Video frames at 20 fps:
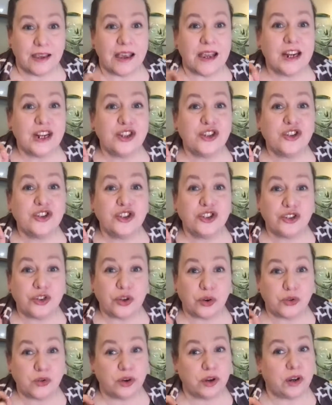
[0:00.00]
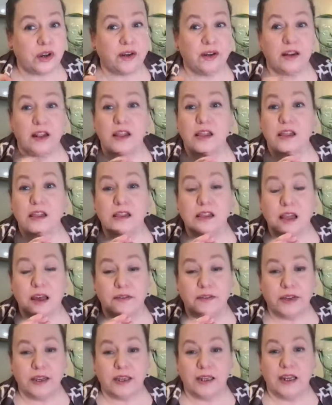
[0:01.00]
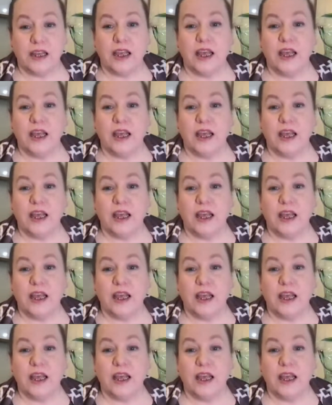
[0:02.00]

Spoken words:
It is so good. Love it.